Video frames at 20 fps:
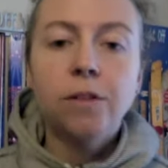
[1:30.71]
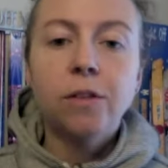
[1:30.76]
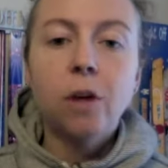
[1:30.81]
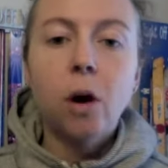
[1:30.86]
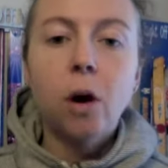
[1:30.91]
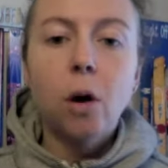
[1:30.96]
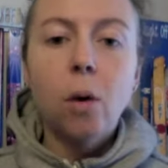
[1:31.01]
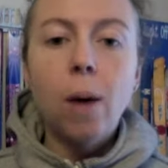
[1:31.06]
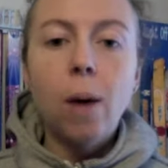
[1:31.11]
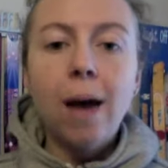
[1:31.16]

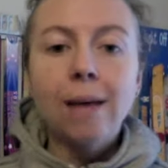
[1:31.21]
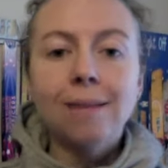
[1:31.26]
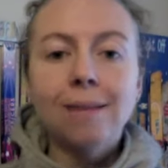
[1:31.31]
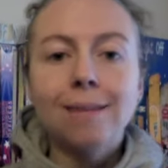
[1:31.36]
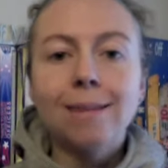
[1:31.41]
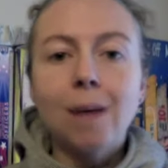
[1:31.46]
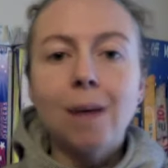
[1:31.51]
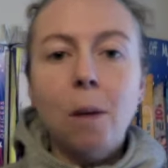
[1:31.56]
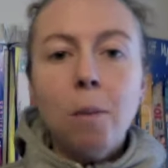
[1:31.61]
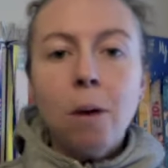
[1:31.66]
so
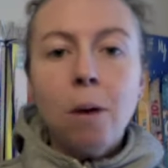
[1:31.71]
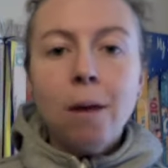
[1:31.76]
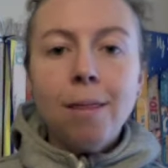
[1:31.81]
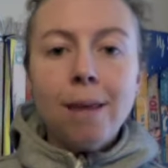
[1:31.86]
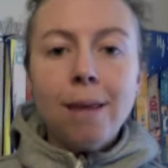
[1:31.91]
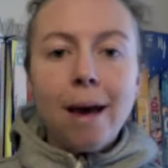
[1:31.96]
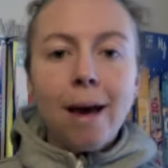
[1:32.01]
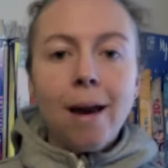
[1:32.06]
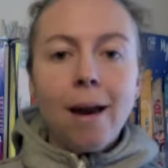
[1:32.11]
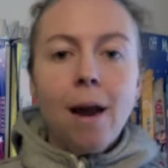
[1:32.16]
as
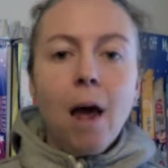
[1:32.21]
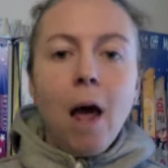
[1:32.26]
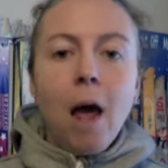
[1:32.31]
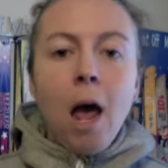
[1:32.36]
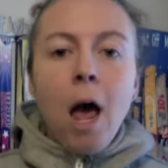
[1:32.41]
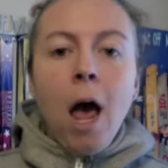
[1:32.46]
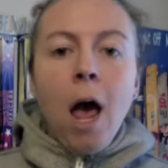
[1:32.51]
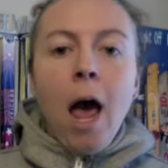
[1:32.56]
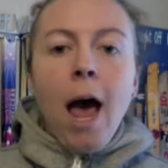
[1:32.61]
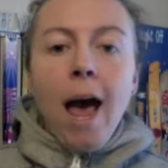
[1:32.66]
someone that
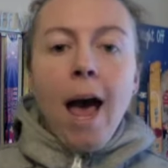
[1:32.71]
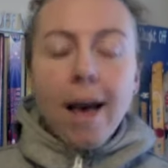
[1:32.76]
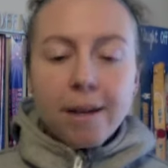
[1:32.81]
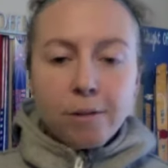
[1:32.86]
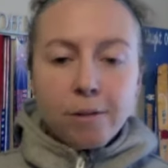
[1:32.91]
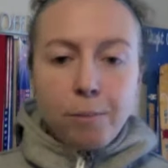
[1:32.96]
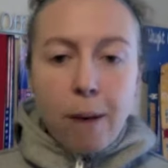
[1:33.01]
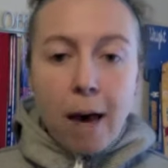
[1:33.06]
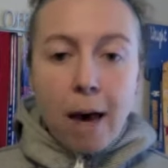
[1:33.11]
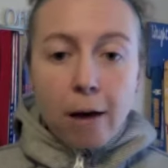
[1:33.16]

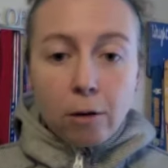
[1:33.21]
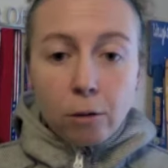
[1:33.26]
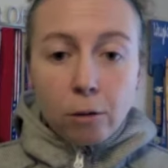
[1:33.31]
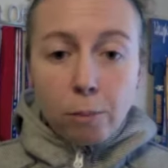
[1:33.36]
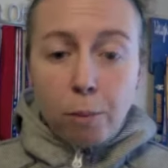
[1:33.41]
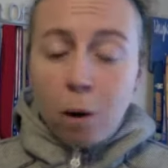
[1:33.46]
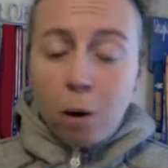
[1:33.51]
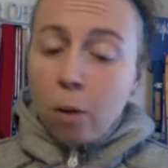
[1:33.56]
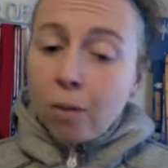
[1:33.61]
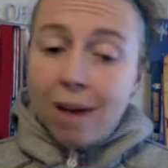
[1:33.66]
has
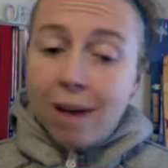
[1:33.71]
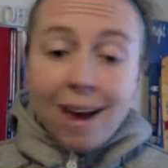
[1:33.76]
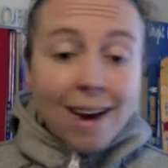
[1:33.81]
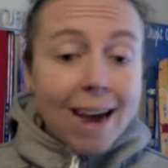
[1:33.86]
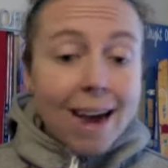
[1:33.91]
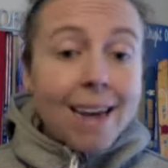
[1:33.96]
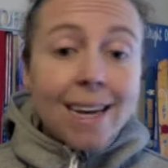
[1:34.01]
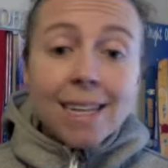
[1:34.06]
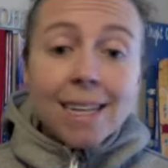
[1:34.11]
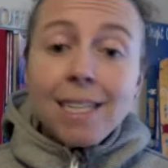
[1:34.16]
battled both.
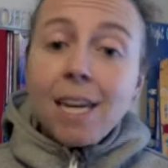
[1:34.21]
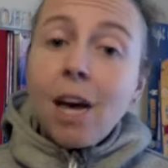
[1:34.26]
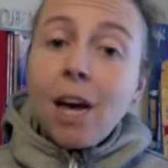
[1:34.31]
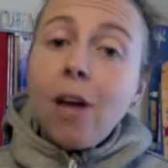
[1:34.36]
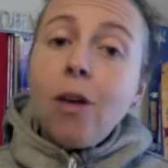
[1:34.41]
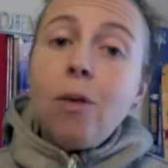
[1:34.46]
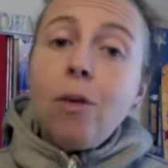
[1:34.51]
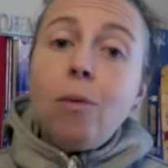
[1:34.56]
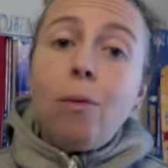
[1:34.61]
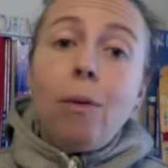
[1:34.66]
And I can
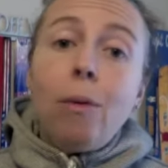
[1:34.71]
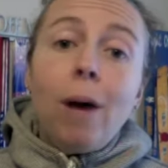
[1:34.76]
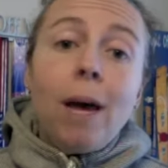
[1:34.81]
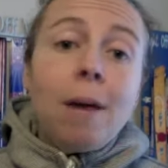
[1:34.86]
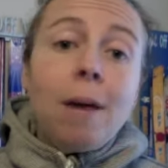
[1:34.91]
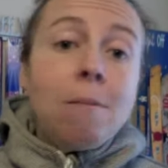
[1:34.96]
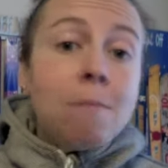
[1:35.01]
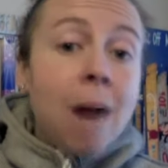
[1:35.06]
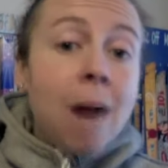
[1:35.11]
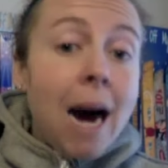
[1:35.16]
tell
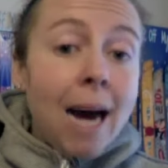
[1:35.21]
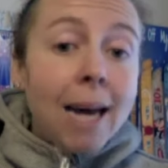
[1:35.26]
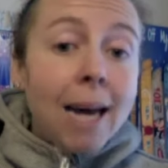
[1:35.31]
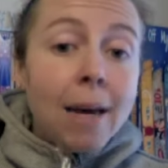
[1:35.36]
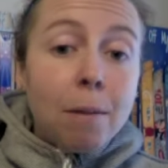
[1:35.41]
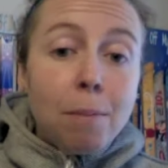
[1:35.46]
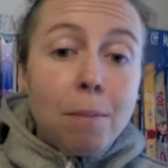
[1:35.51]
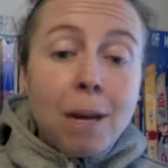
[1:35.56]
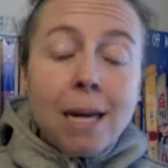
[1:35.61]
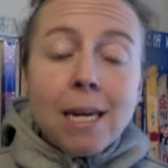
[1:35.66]
you, in
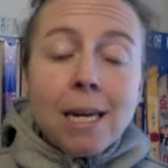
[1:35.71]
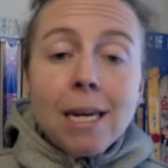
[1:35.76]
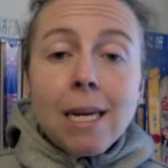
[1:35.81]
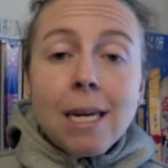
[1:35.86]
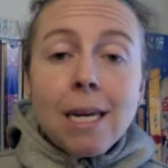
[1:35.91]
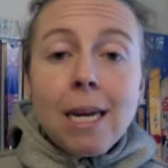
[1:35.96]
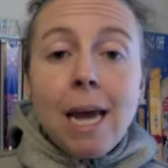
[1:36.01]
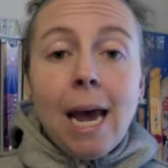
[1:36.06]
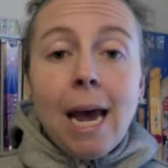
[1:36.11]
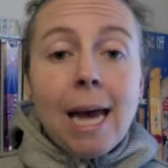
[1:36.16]
my
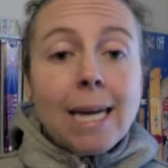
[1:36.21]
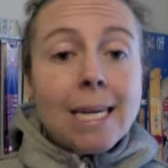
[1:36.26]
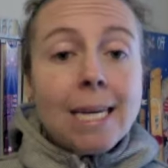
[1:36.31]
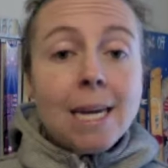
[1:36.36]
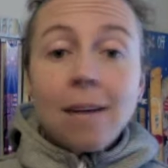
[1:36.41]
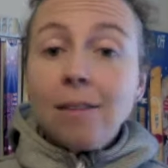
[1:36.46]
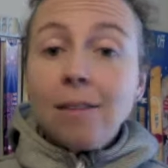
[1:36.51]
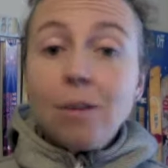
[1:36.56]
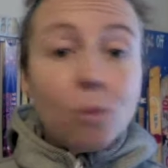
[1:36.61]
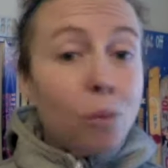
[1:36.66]
opinion,
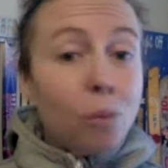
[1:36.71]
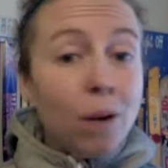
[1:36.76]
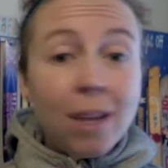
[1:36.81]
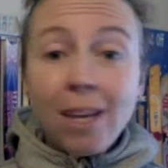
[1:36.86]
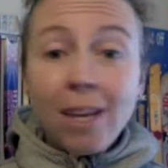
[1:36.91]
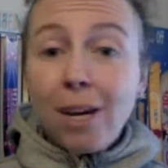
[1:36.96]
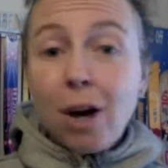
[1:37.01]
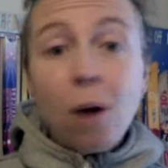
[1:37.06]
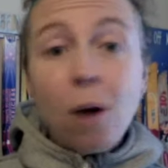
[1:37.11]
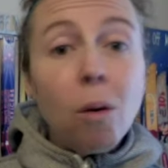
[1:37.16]
it doesn't
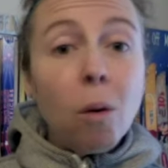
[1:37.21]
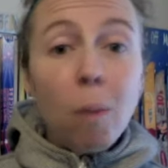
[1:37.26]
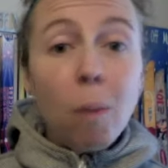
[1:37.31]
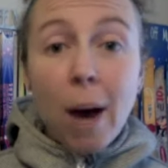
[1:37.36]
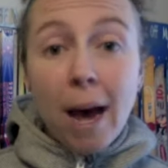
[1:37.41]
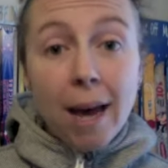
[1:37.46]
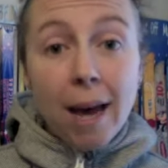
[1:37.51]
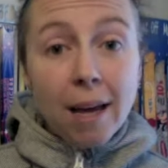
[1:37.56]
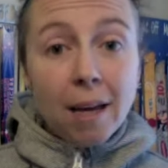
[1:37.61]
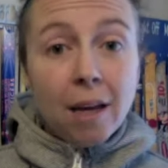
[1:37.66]
really go
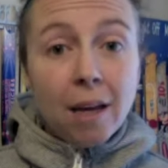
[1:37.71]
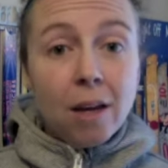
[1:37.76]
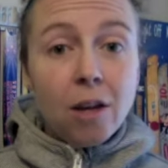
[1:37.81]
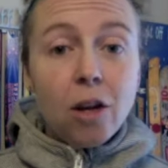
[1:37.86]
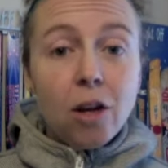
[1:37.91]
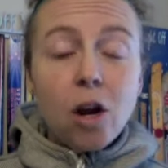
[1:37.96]
away.